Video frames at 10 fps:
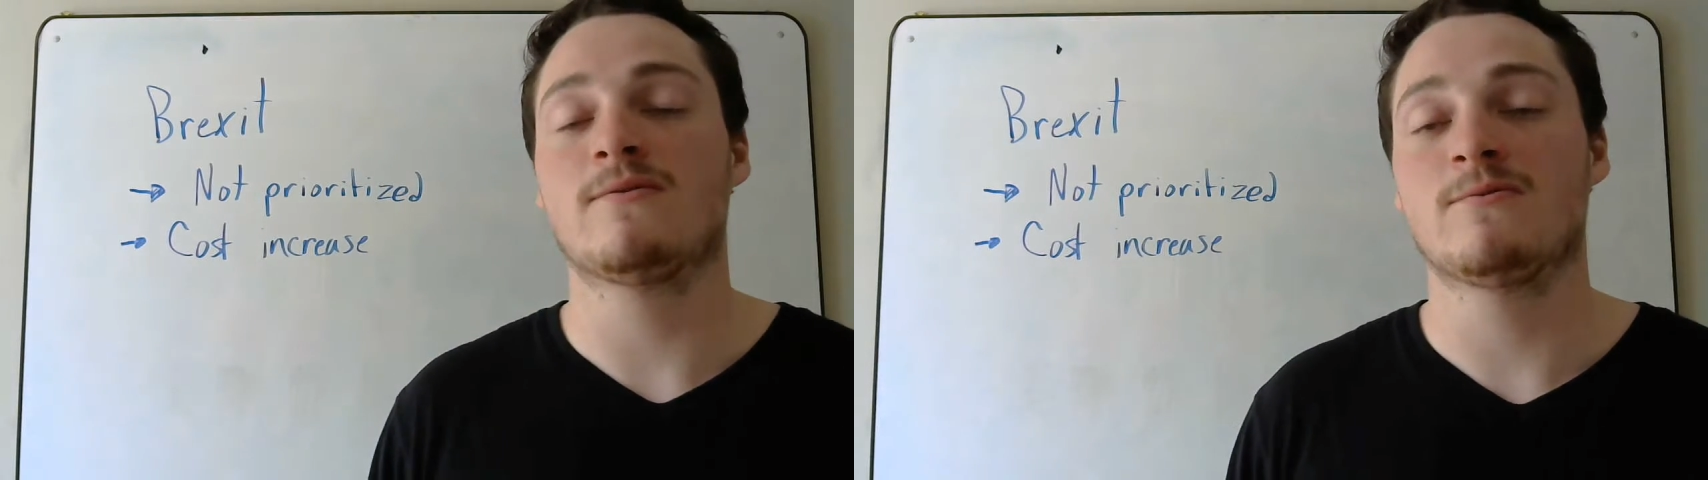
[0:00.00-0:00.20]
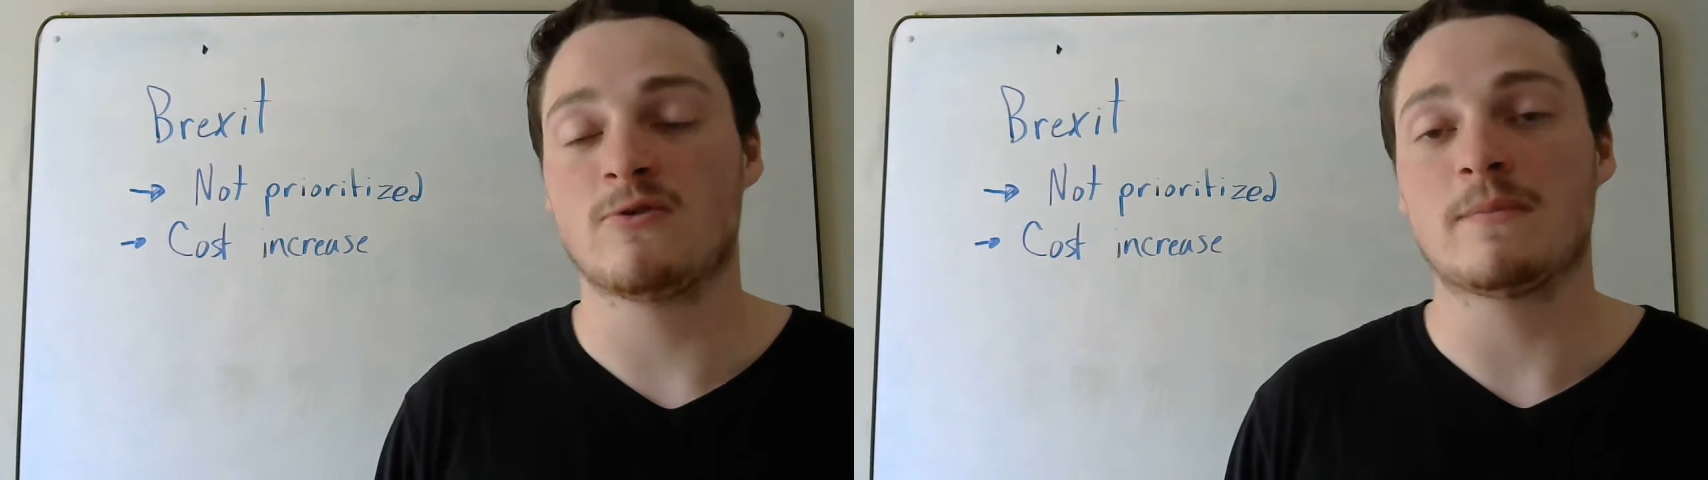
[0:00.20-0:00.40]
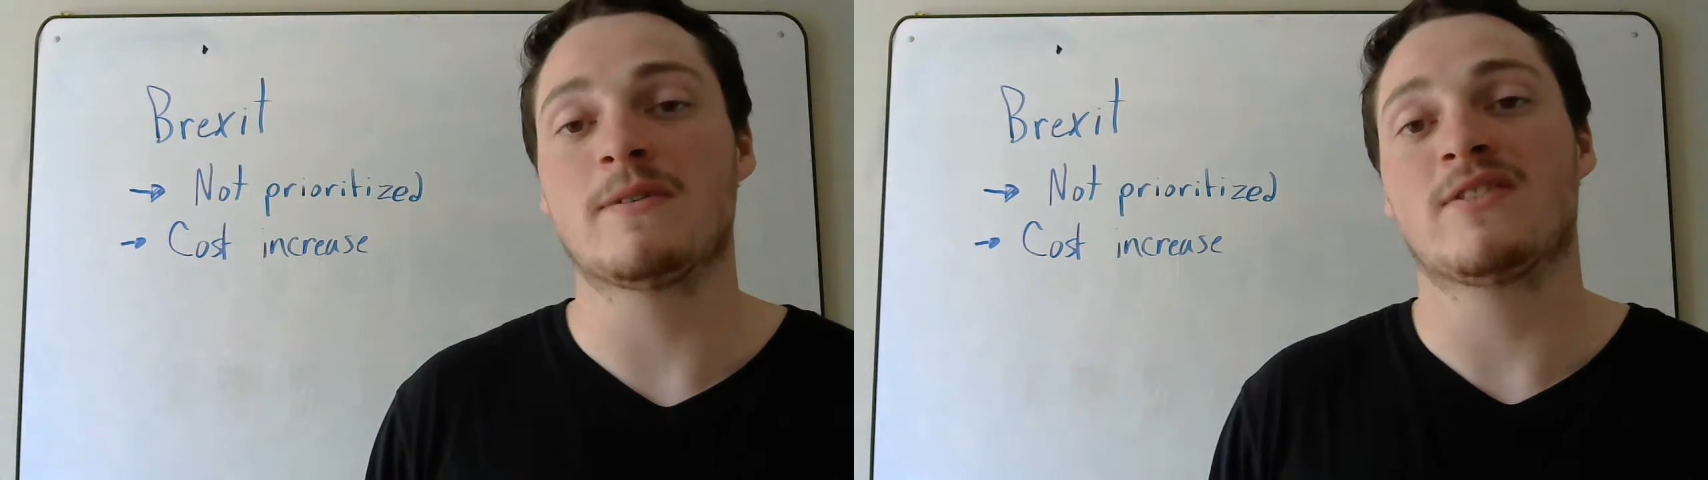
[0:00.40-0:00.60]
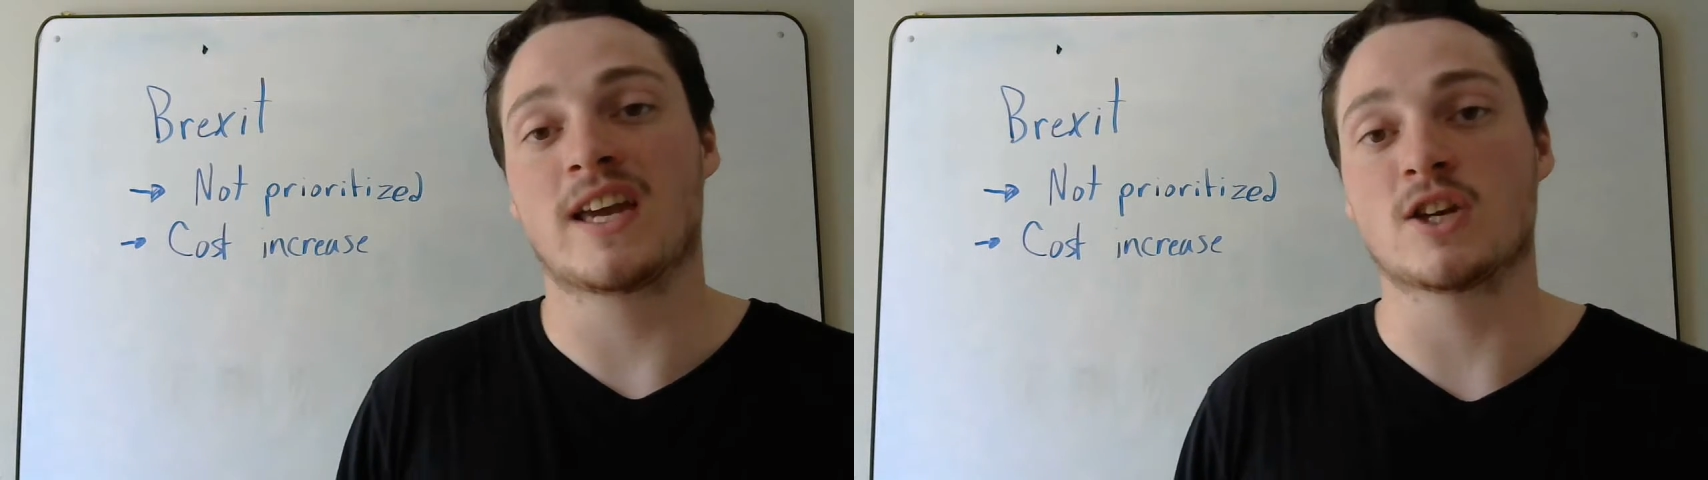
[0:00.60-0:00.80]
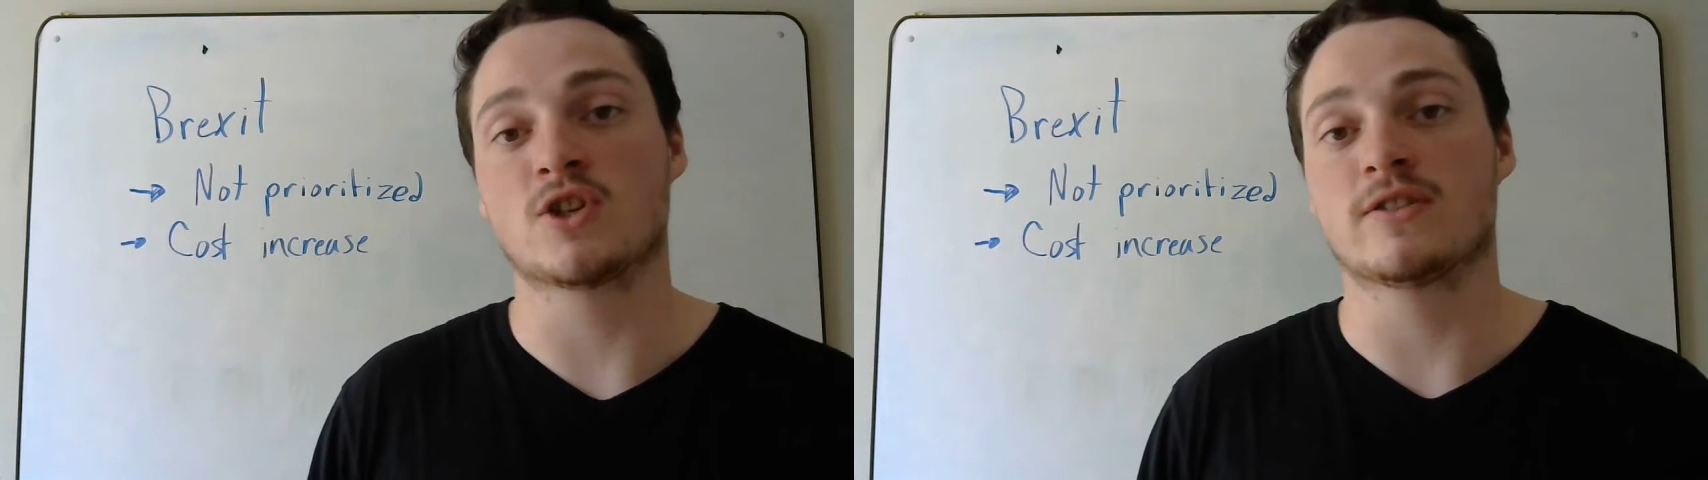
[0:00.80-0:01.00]

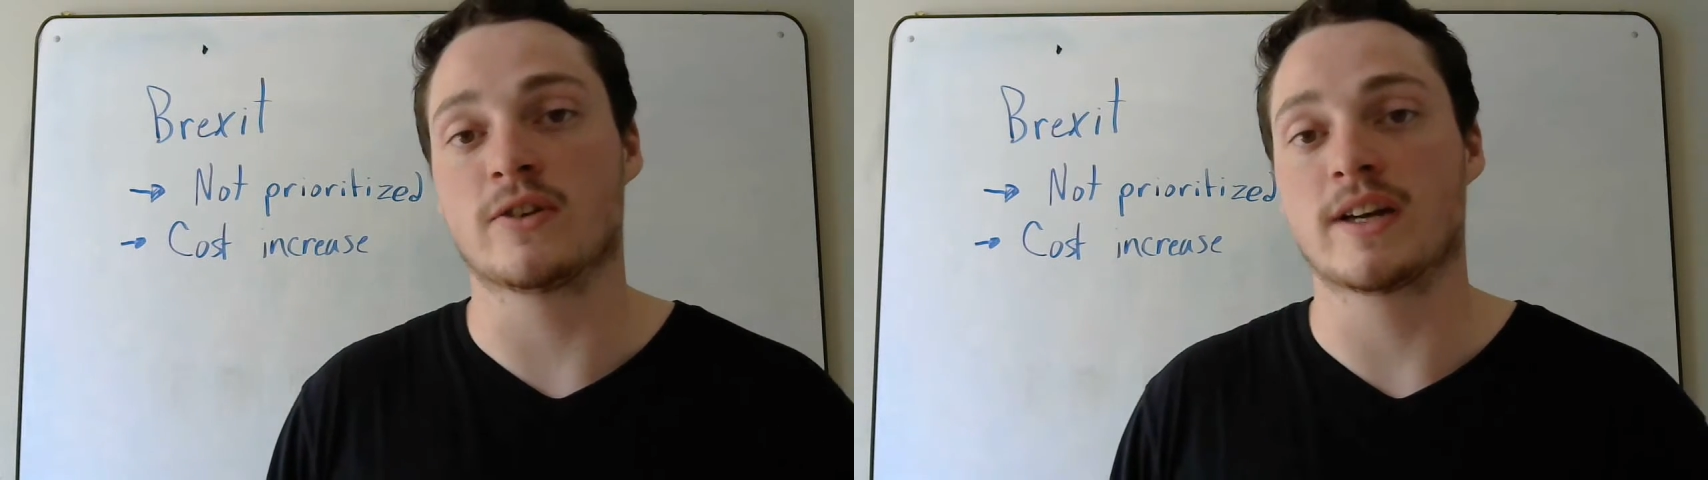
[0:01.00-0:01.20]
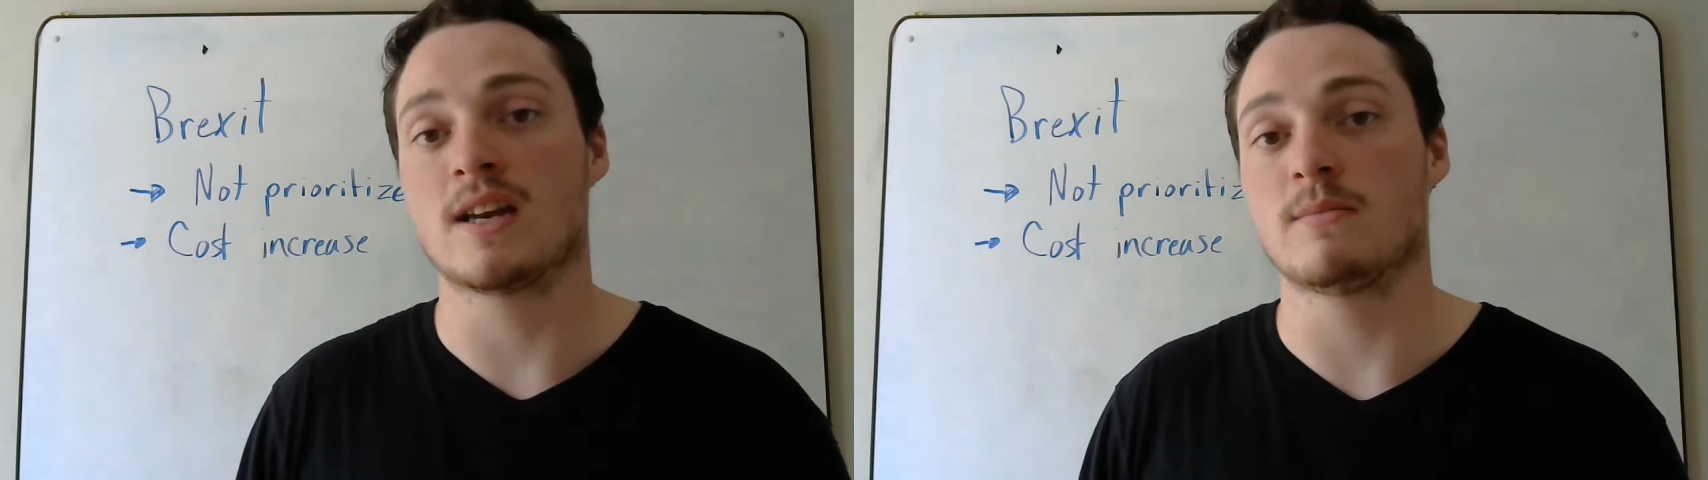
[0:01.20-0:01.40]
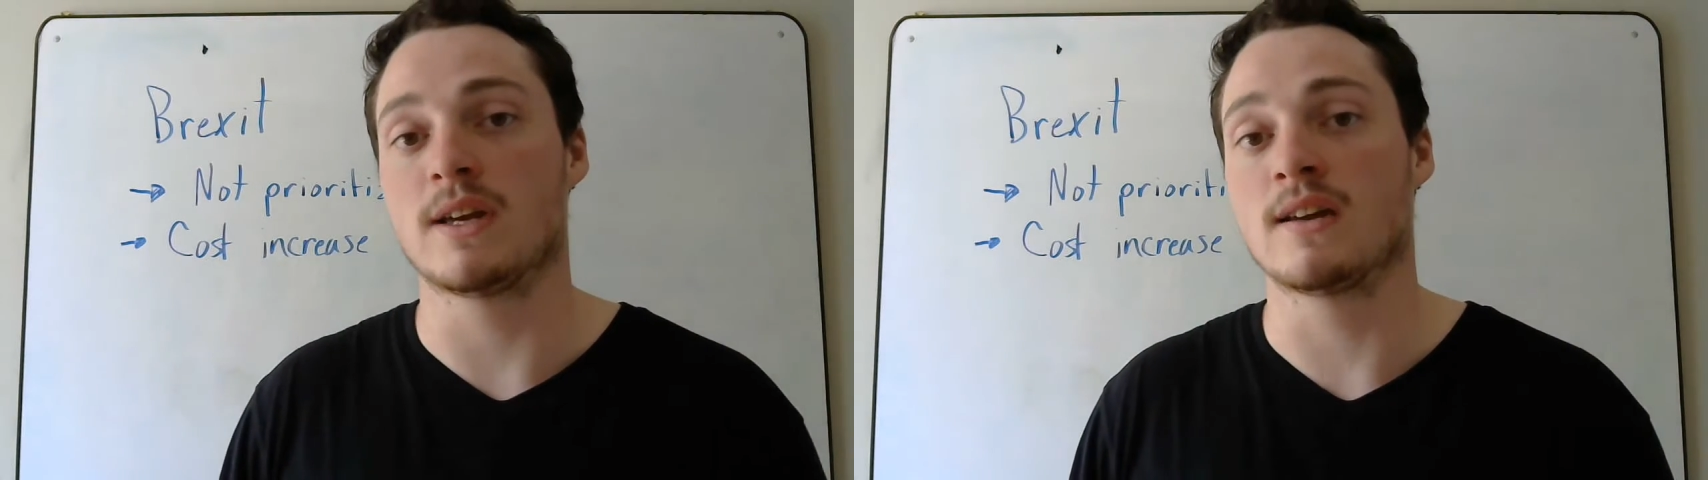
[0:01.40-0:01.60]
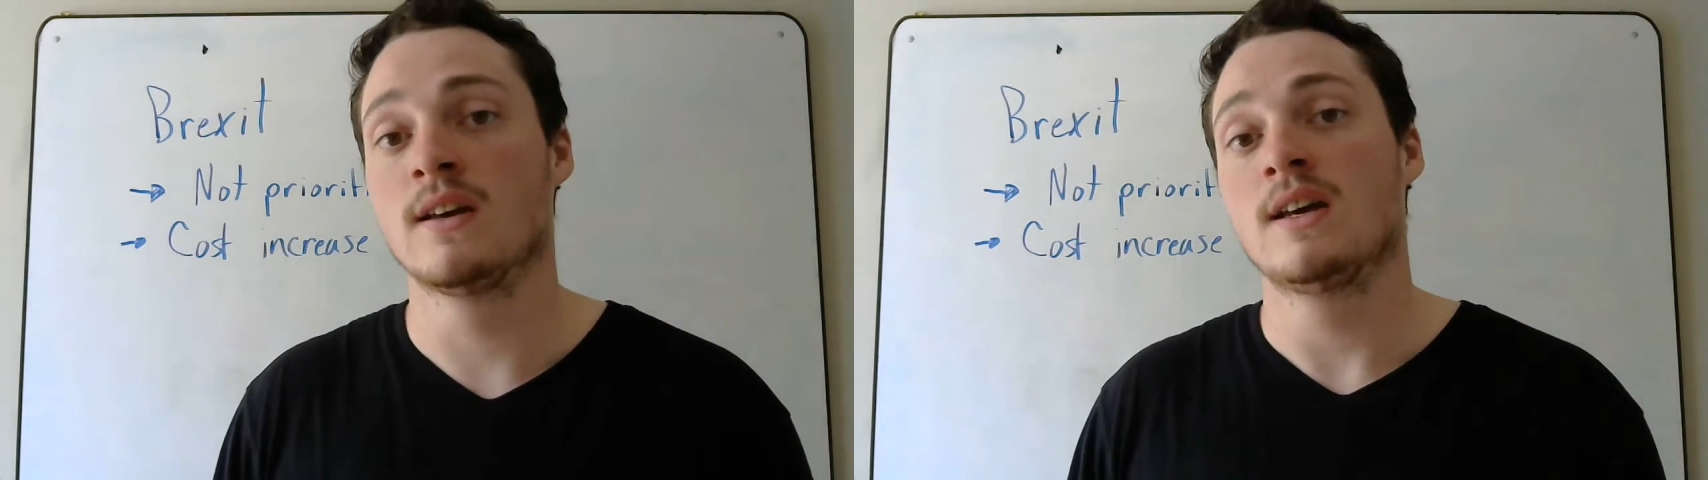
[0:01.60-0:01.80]
ramifications there can be.